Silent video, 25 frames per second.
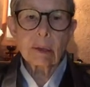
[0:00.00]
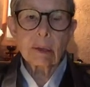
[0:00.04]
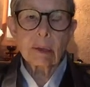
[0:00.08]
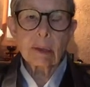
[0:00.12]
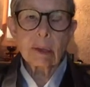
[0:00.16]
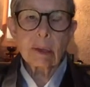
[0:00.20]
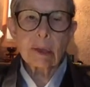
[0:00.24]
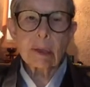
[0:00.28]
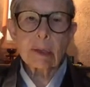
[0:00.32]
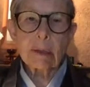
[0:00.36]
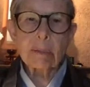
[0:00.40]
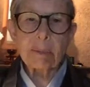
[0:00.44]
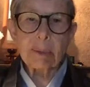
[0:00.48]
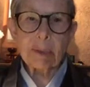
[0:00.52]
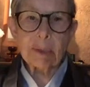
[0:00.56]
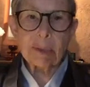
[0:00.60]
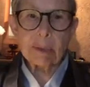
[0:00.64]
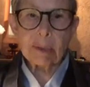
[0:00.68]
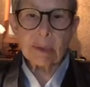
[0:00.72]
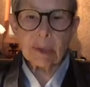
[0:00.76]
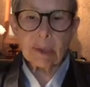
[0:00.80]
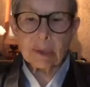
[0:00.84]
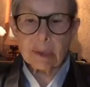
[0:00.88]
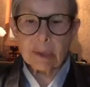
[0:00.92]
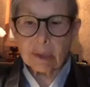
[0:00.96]
And it's been
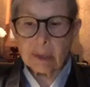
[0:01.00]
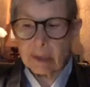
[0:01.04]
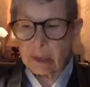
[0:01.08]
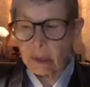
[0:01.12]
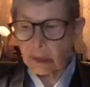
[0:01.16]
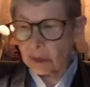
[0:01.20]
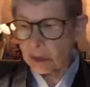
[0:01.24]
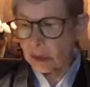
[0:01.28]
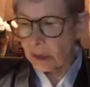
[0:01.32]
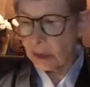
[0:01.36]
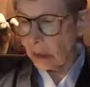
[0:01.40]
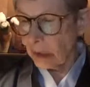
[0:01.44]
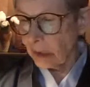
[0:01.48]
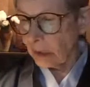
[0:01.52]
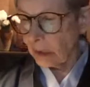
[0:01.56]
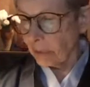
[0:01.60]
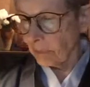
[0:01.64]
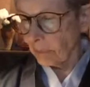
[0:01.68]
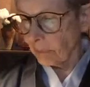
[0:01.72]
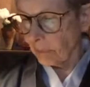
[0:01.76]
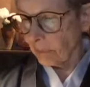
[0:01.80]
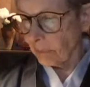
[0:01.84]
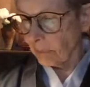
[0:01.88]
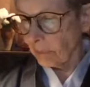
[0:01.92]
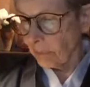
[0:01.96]
such a sesshin.
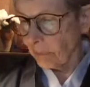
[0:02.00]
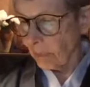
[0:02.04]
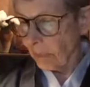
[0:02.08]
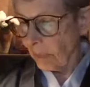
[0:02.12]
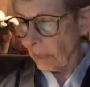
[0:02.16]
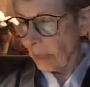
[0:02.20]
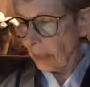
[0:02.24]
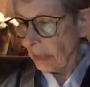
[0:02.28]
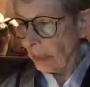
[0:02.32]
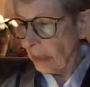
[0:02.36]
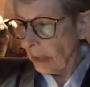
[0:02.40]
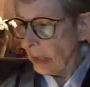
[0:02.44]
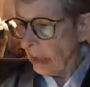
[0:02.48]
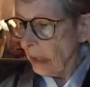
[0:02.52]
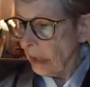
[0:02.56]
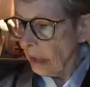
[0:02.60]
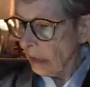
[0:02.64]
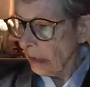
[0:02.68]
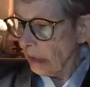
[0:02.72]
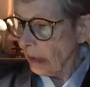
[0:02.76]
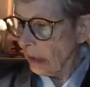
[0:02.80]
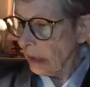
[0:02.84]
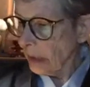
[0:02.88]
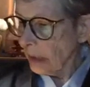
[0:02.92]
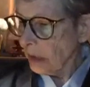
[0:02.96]

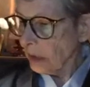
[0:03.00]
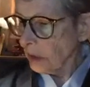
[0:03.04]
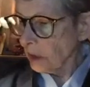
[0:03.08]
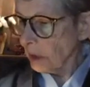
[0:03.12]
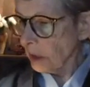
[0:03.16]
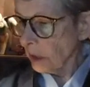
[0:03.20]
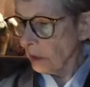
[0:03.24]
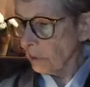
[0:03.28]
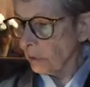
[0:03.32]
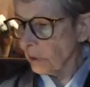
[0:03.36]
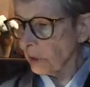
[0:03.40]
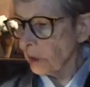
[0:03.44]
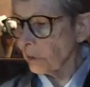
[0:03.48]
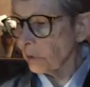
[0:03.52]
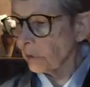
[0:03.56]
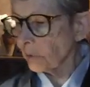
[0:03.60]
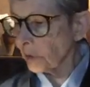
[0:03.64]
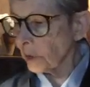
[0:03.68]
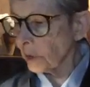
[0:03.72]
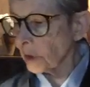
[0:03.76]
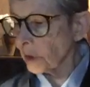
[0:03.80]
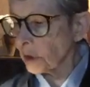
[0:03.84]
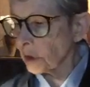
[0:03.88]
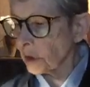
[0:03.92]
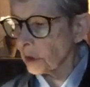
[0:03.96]
I'd like to share with you
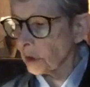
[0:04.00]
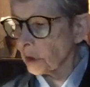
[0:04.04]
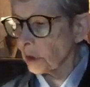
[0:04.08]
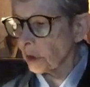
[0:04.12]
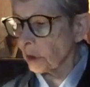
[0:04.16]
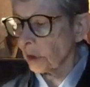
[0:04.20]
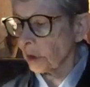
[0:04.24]
first